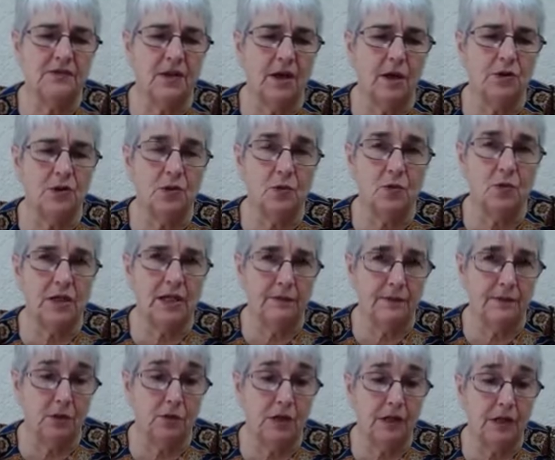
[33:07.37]
fellows will
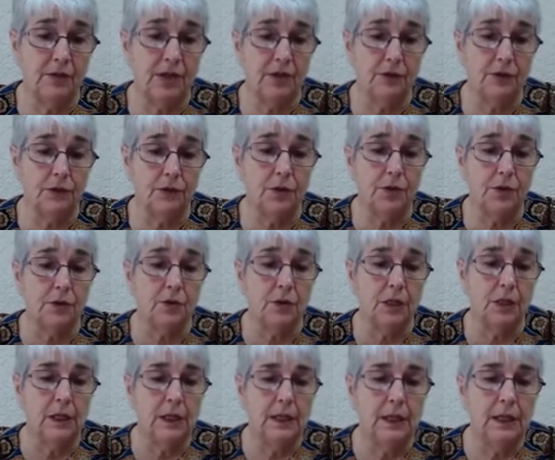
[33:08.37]
come and run me through
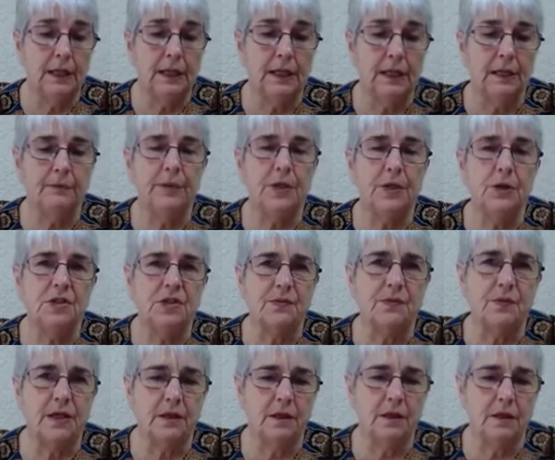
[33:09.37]
and abuse
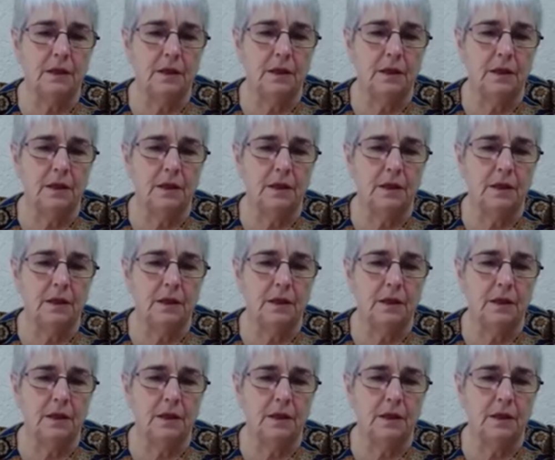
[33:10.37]
me.'